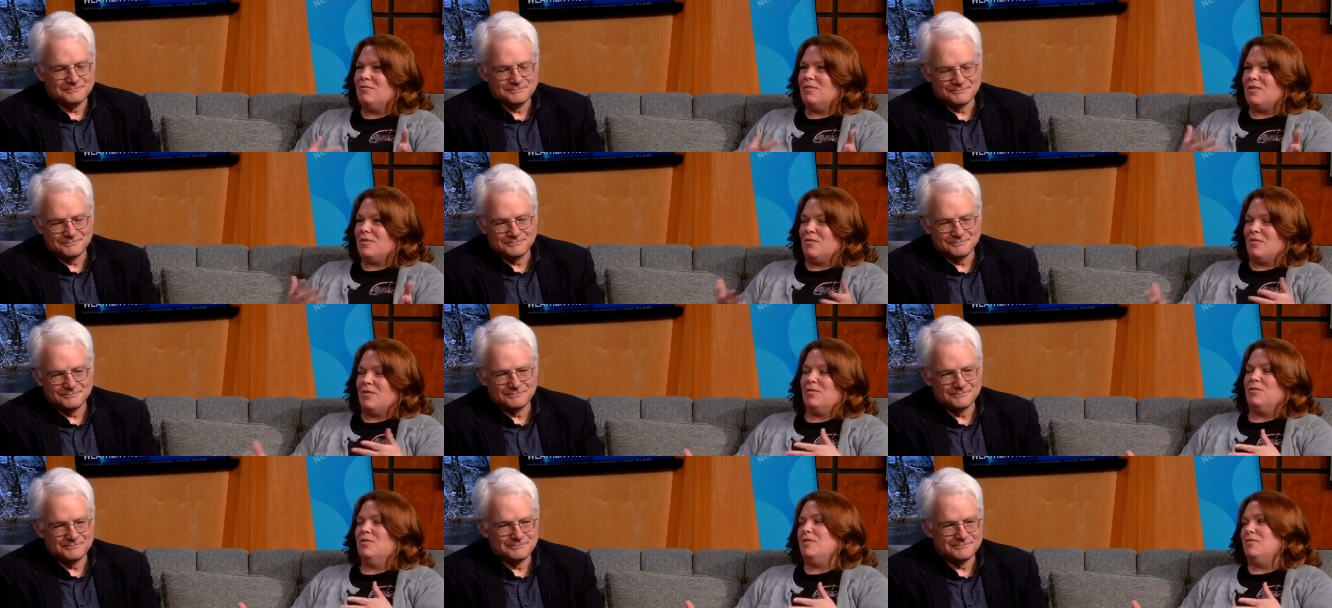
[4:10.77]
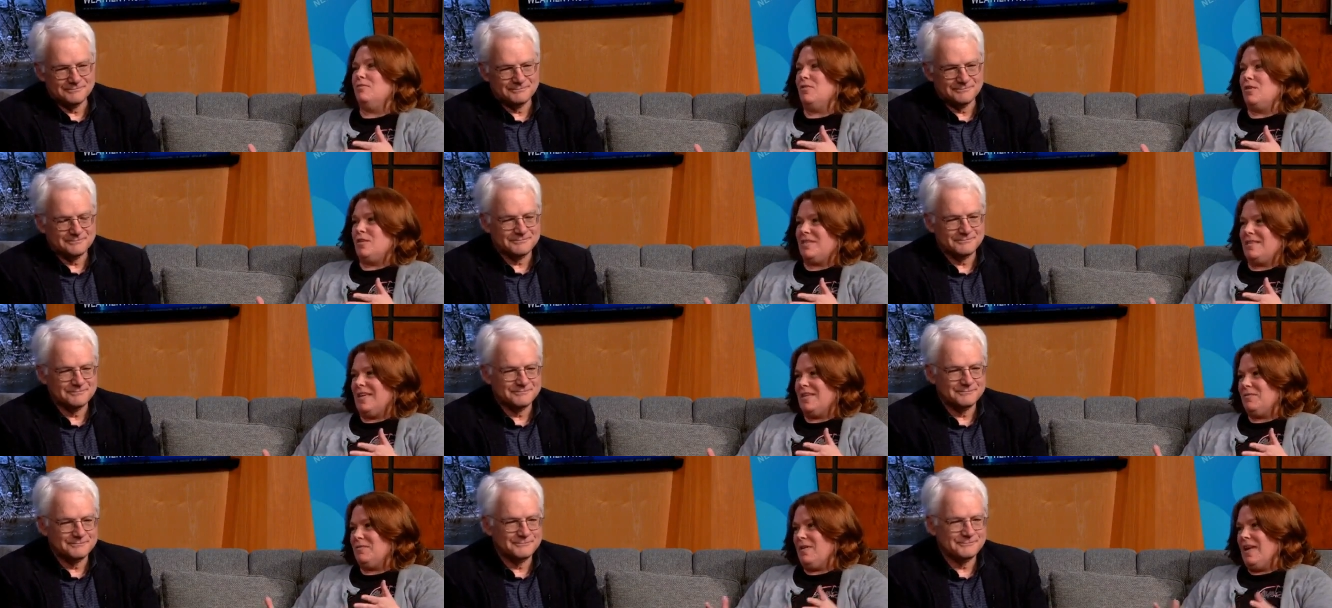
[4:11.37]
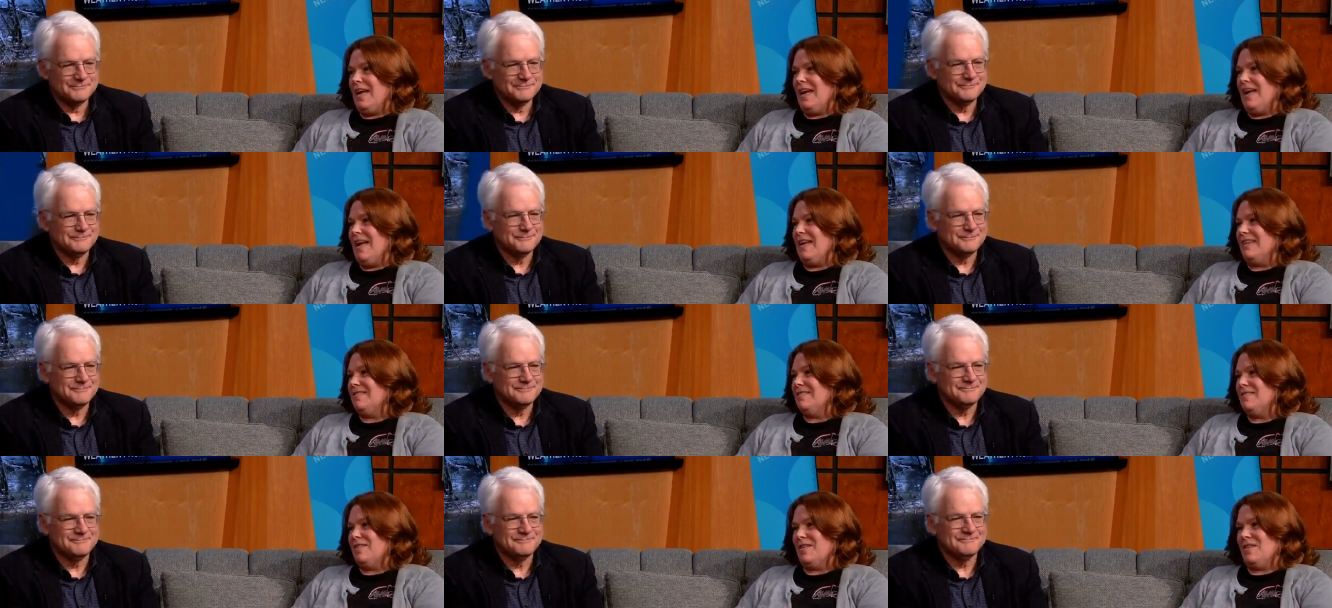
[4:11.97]
Speaker 1: was going through a divorce. That's when I
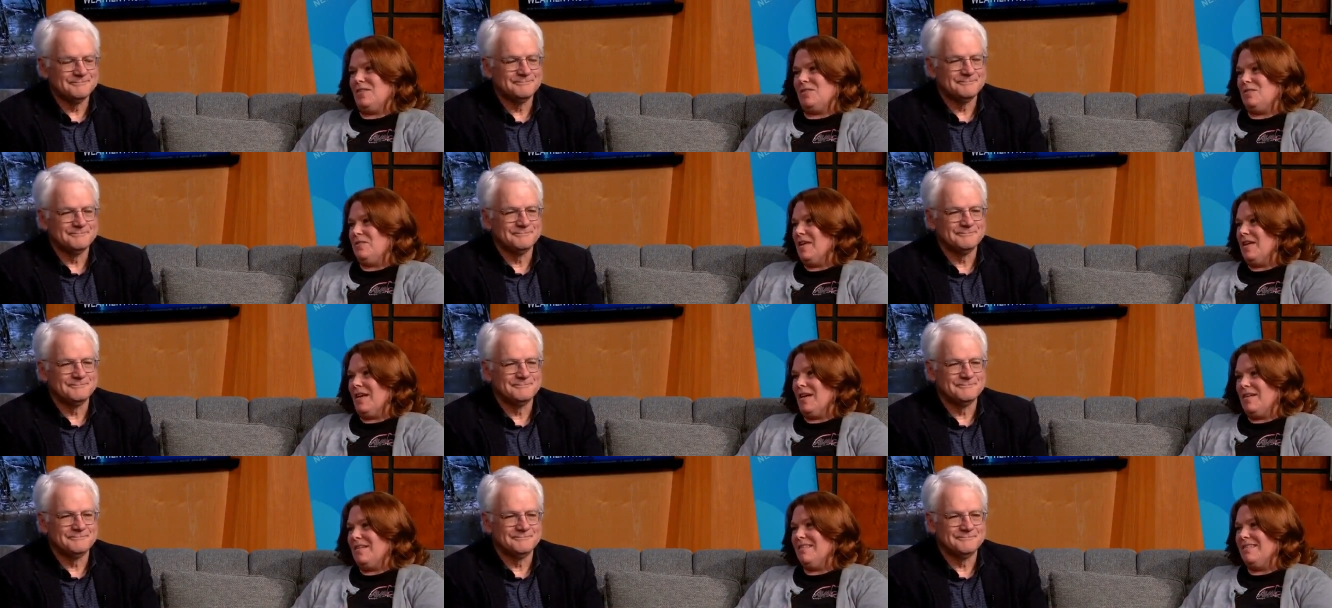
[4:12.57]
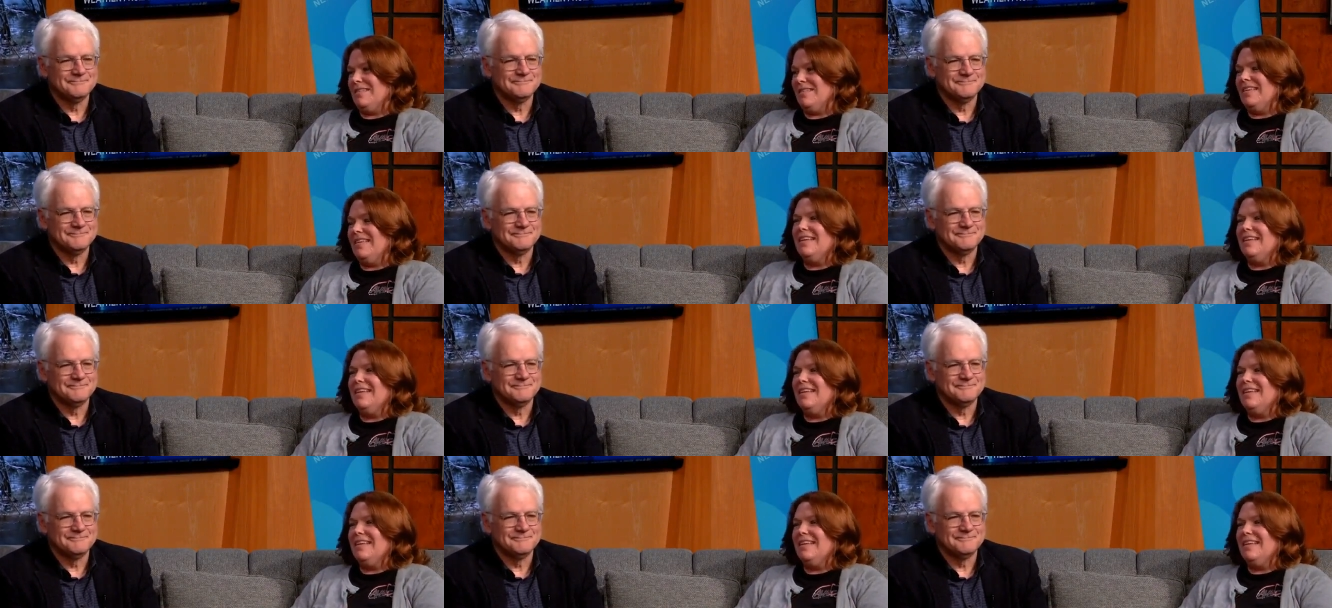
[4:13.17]
got started doing art,